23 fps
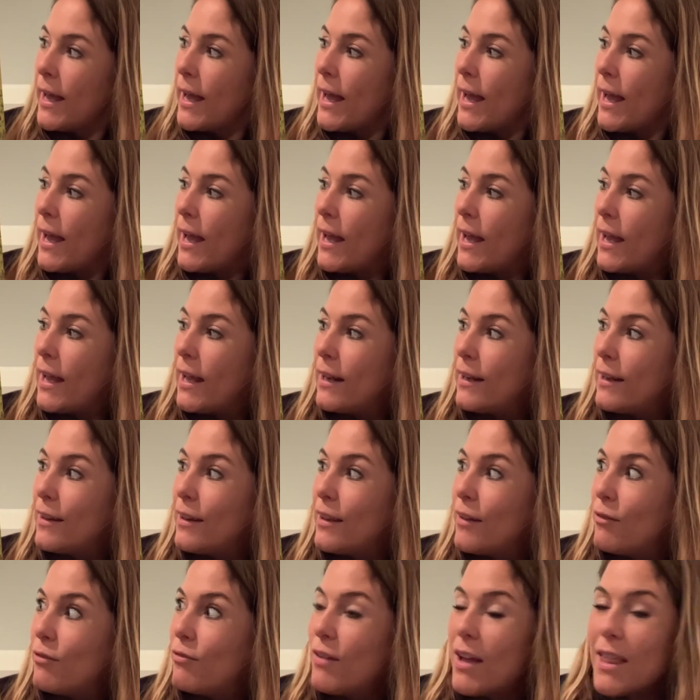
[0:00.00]
And the
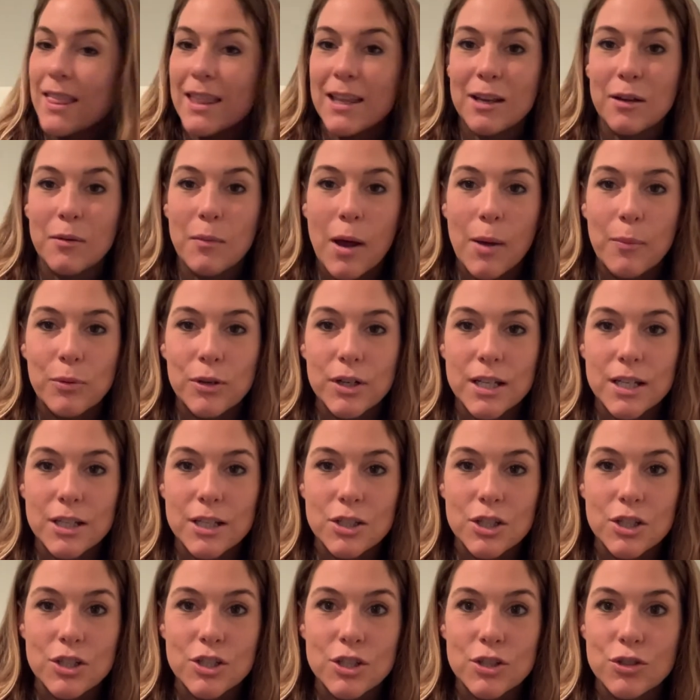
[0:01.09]
fun thing about
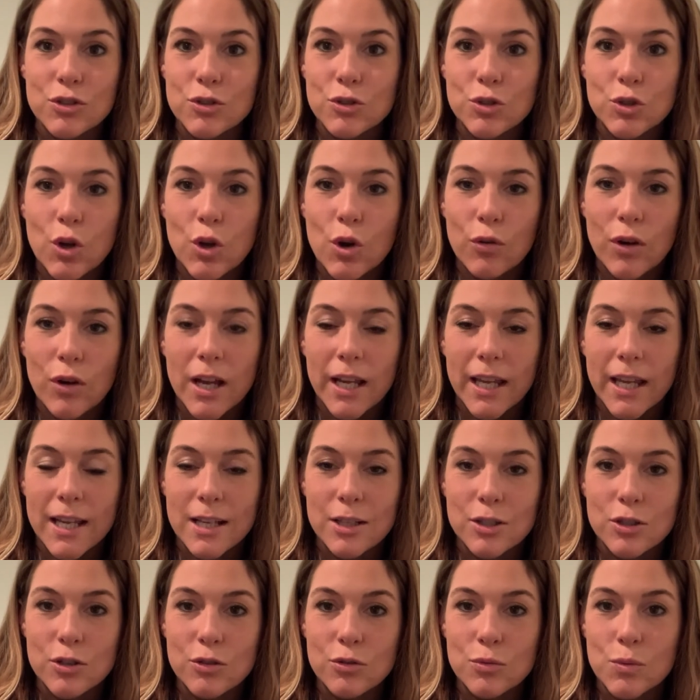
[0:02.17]
predictions is there's no wrong answers.